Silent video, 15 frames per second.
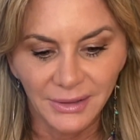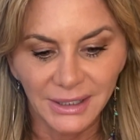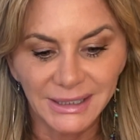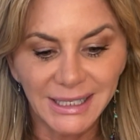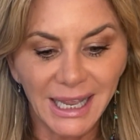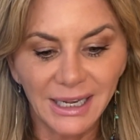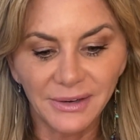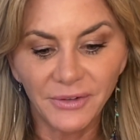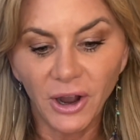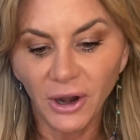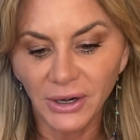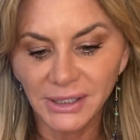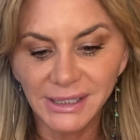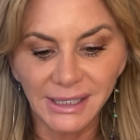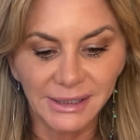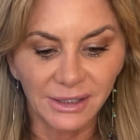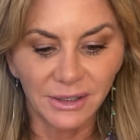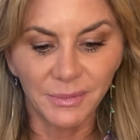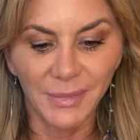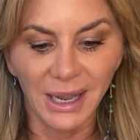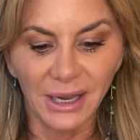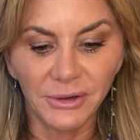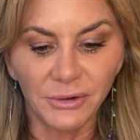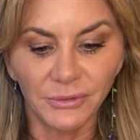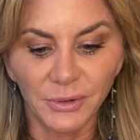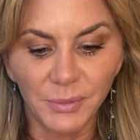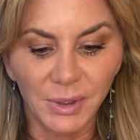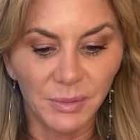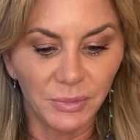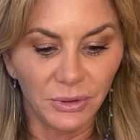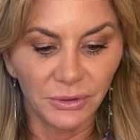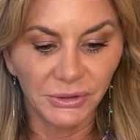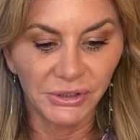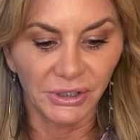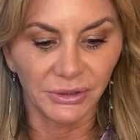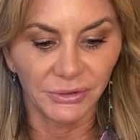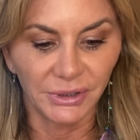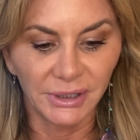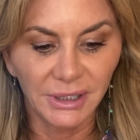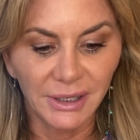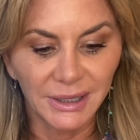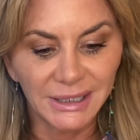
The Ten of Hearts has a command over people or children.